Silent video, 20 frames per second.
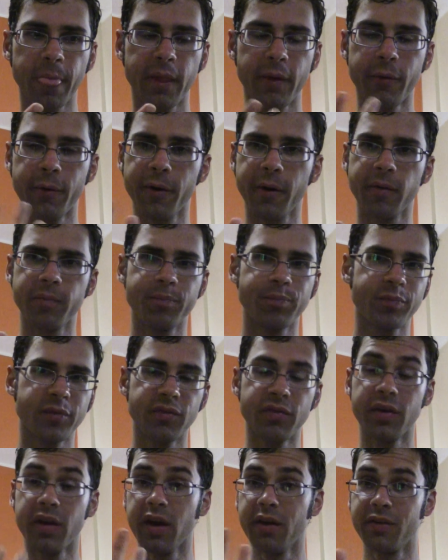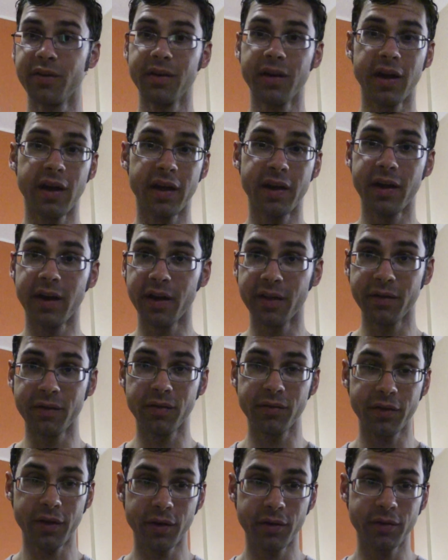Or if you haven't had
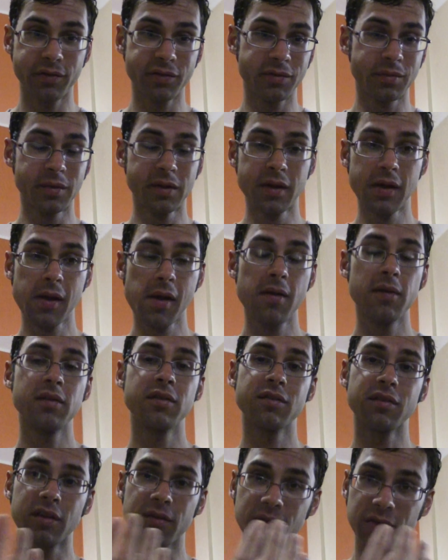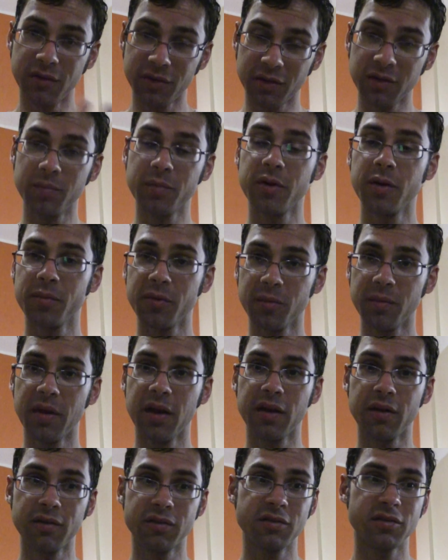either of those, it's like you took the purple
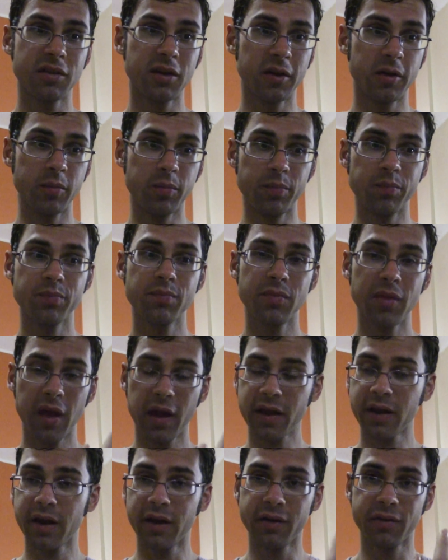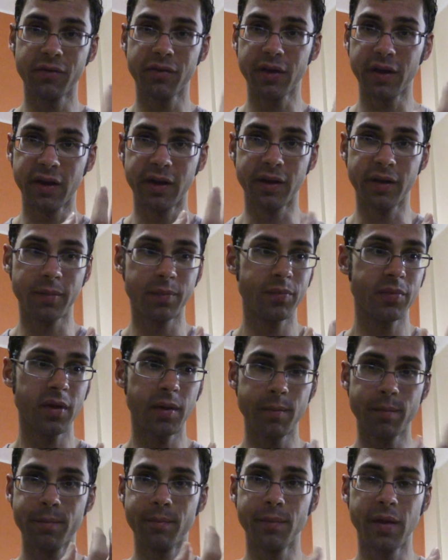mangosteen, that kind of like
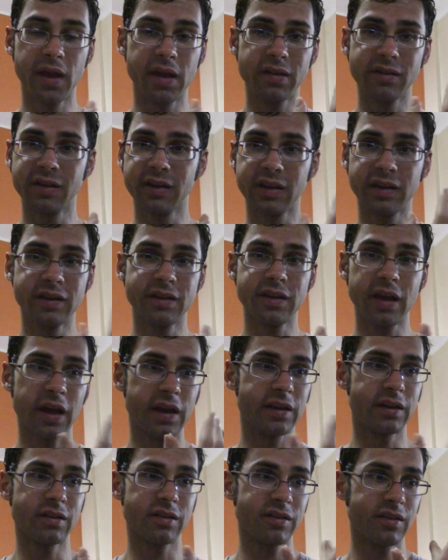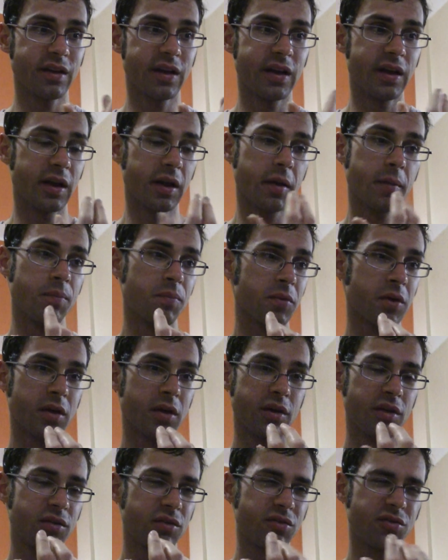amazing, intense, like
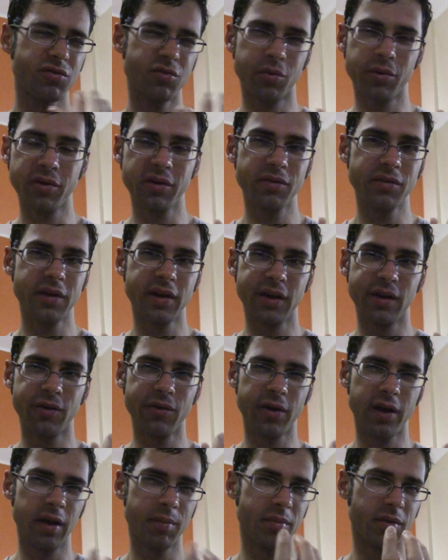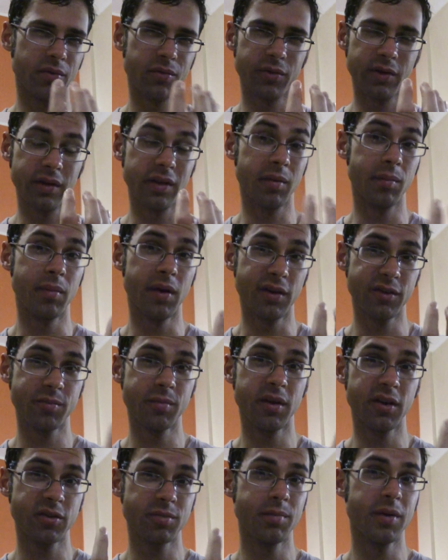sort of like grape, but really much,
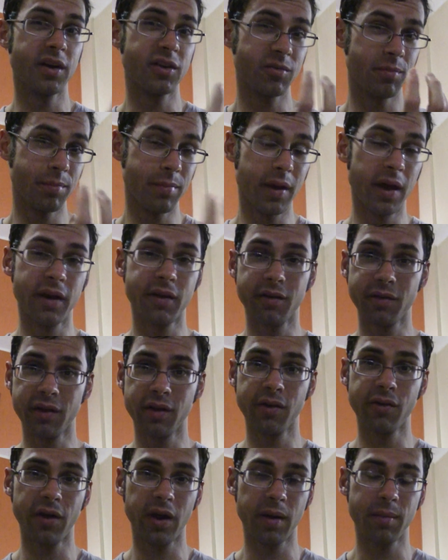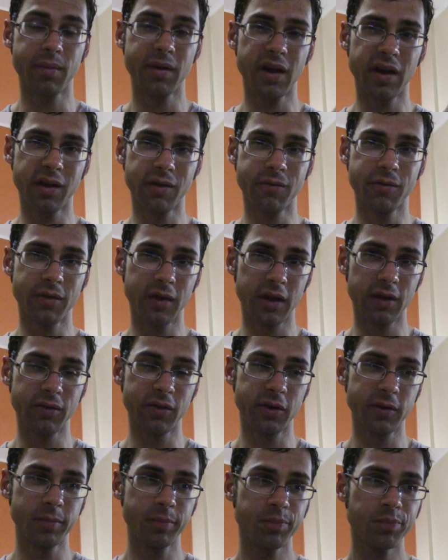much, much better than grape kind of
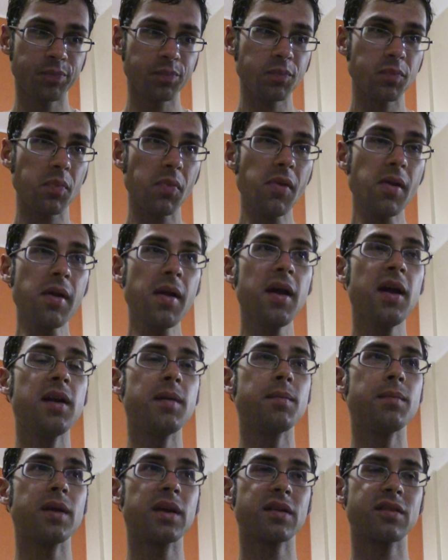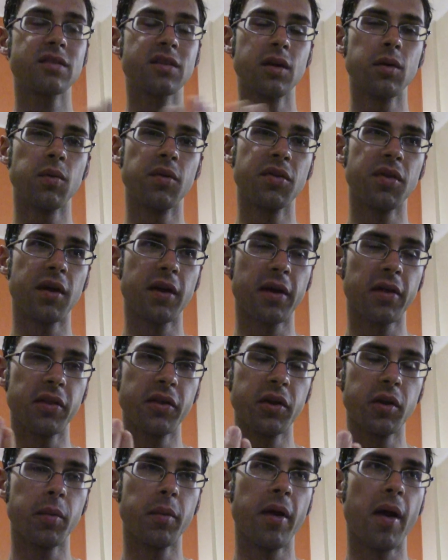flavor, and mixed it with like a
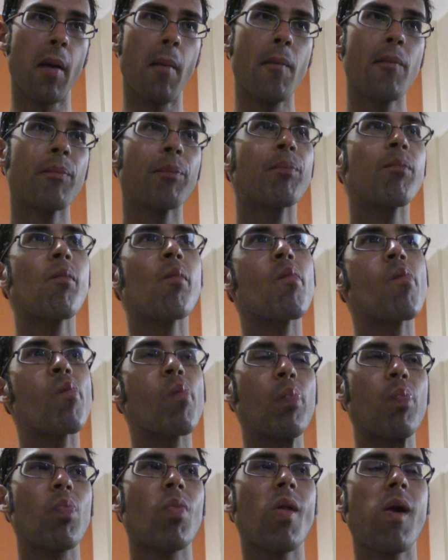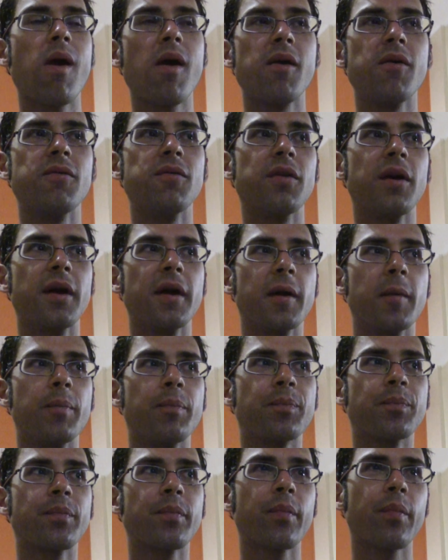little bit of like,
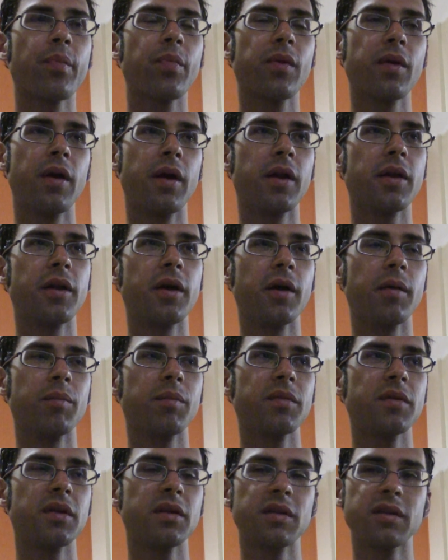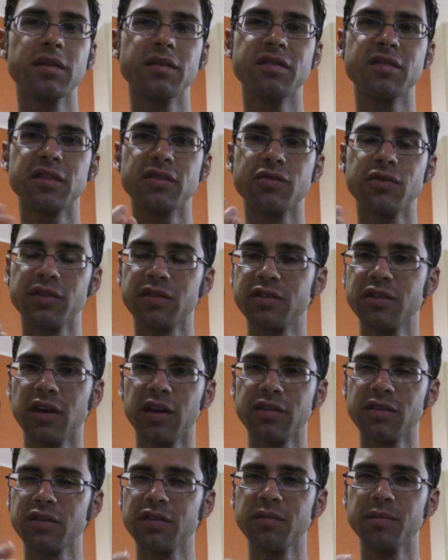I don't know, a little citrus
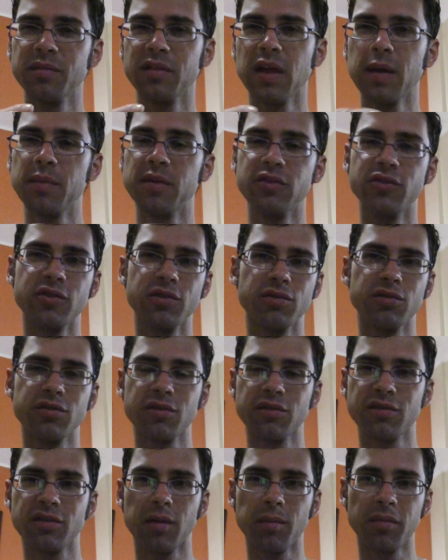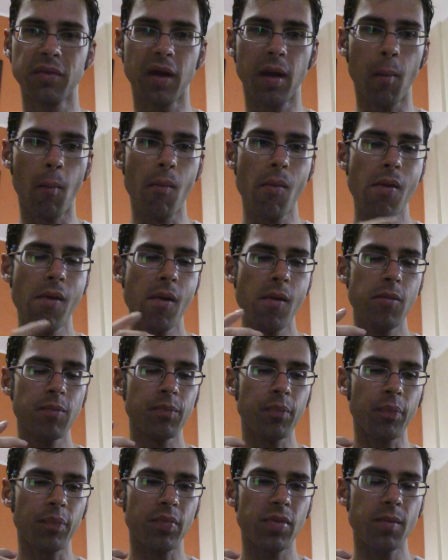taste, a little lemon juice or something,
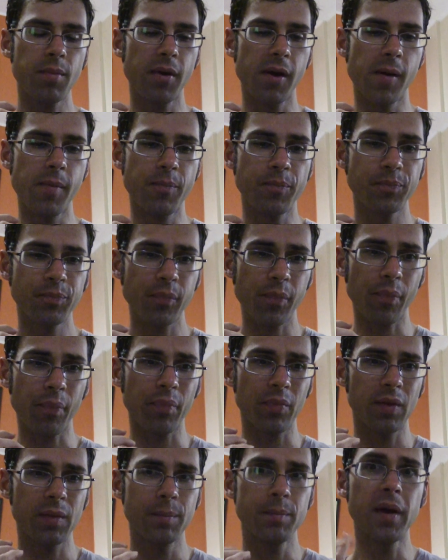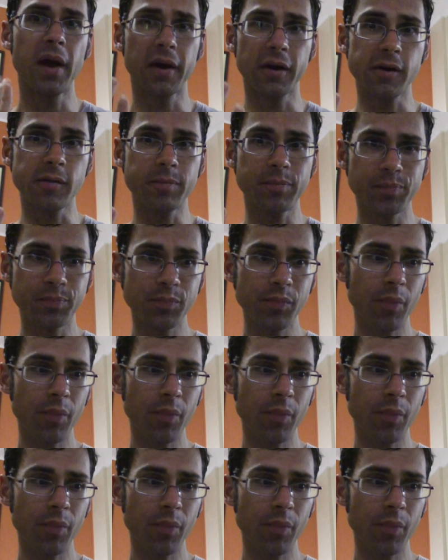but better.